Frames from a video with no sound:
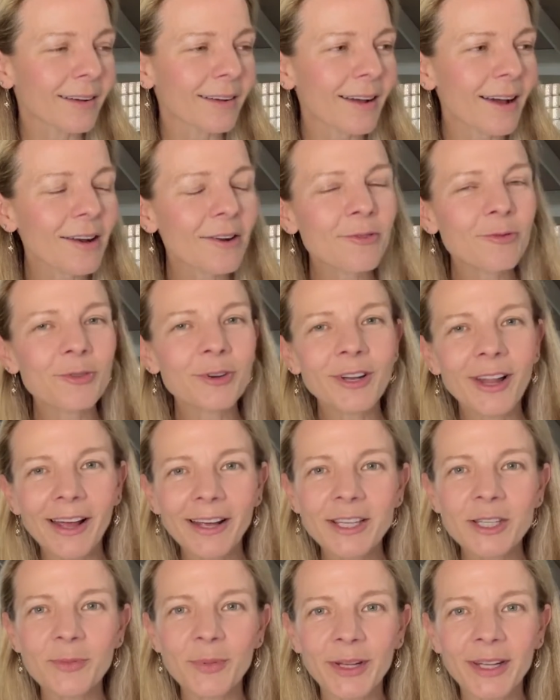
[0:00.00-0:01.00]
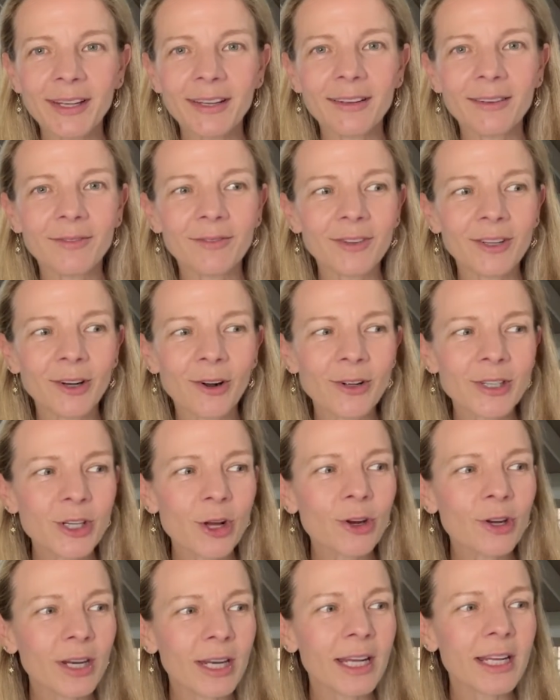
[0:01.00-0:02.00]
Kind of would like to be, I
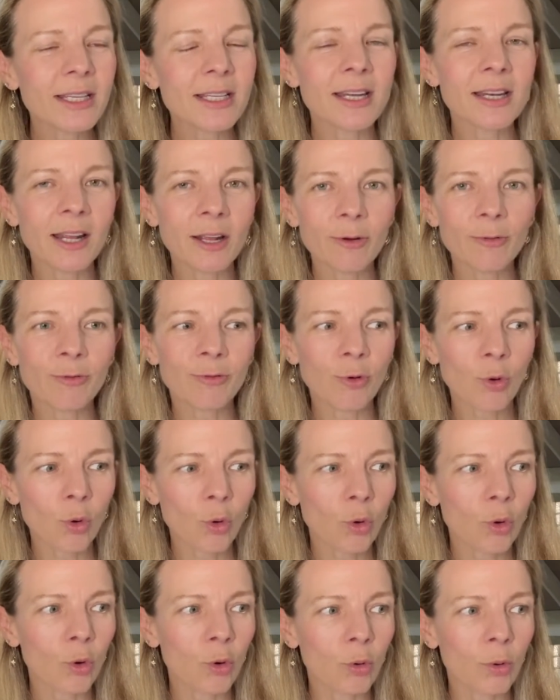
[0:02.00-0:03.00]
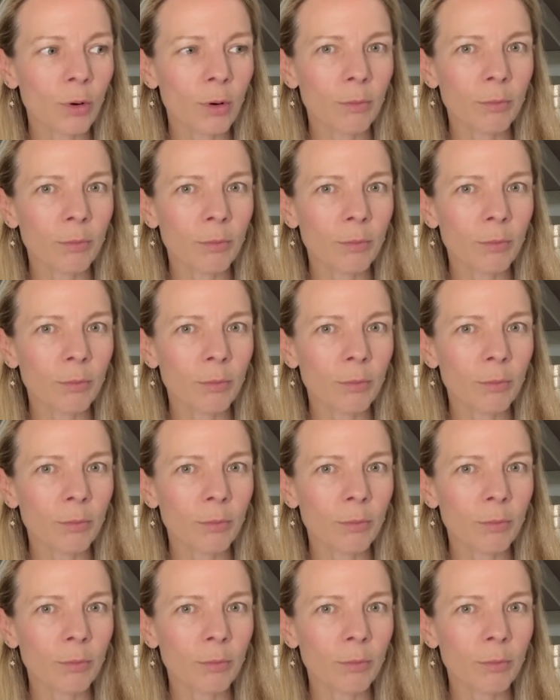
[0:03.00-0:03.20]
don't need to knit for